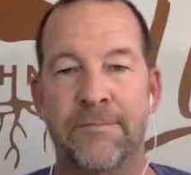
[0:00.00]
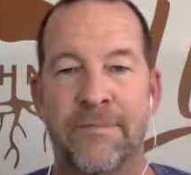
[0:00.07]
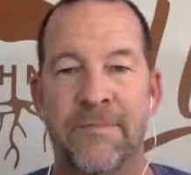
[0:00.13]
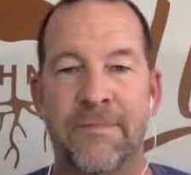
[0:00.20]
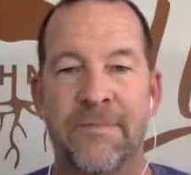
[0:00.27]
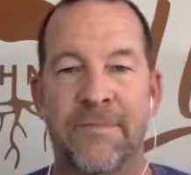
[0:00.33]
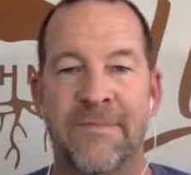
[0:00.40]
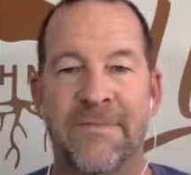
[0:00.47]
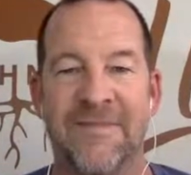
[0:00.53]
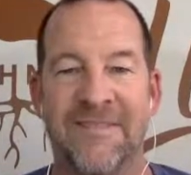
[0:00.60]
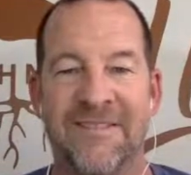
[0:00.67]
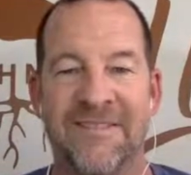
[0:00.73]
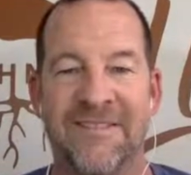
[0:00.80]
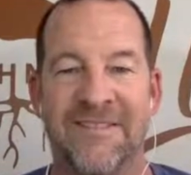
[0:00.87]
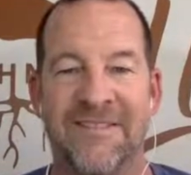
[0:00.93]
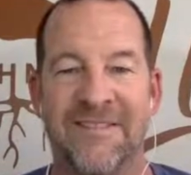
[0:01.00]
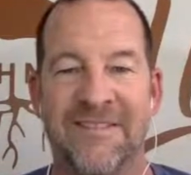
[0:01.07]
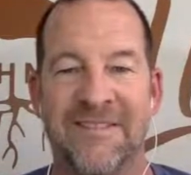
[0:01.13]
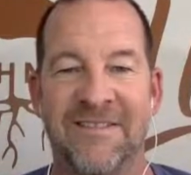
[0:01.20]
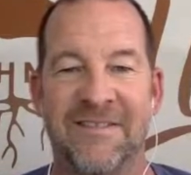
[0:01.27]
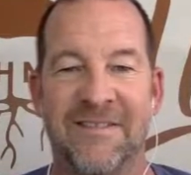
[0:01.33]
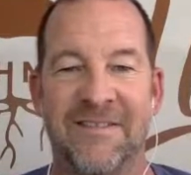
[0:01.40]

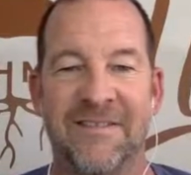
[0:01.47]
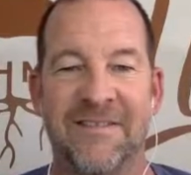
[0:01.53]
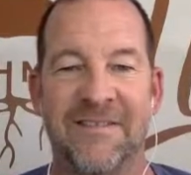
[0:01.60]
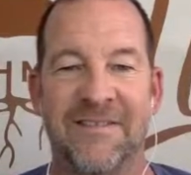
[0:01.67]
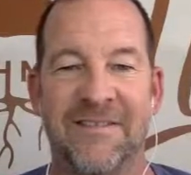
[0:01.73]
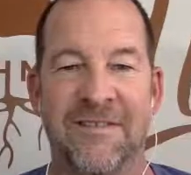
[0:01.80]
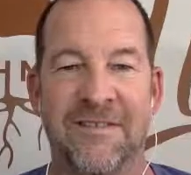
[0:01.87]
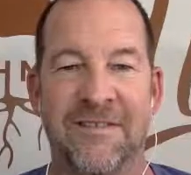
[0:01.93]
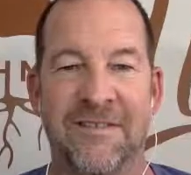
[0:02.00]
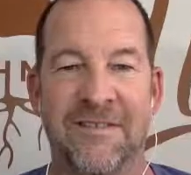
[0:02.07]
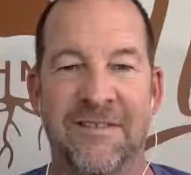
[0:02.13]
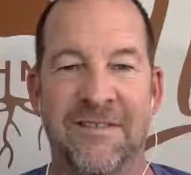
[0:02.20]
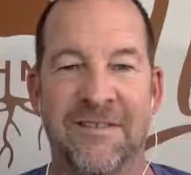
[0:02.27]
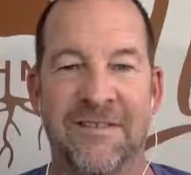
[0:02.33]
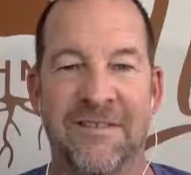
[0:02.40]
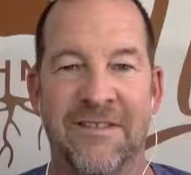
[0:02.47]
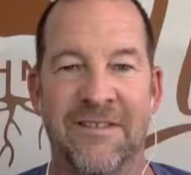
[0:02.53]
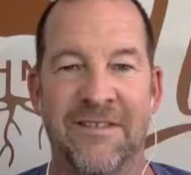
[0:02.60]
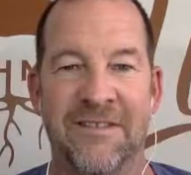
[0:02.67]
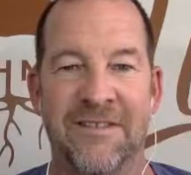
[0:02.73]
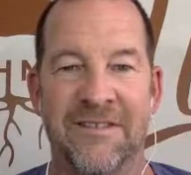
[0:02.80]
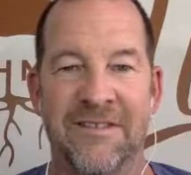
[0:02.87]

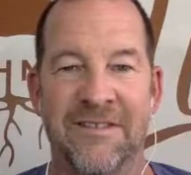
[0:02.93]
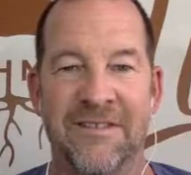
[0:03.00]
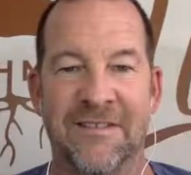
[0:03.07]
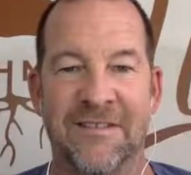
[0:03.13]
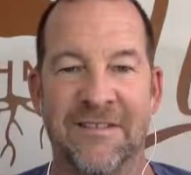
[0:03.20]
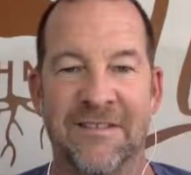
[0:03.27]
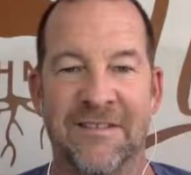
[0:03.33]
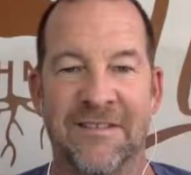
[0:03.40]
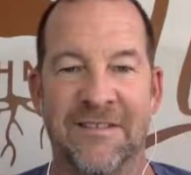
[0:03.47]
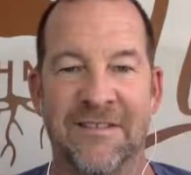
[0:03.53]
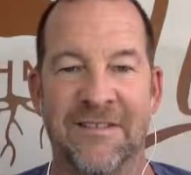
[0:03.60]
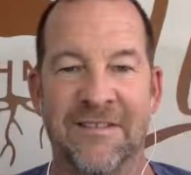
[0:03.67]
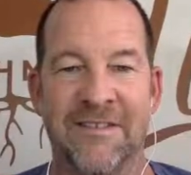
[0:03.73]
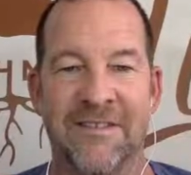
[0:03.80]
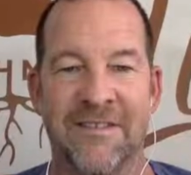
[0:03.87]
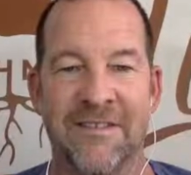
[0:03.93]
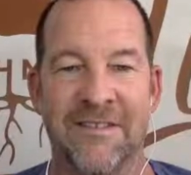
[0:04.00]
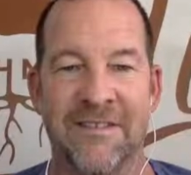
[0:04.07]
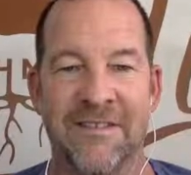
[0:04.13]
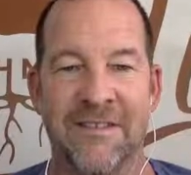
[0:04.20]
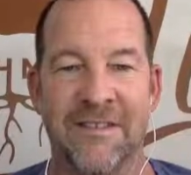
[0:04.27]
(silent)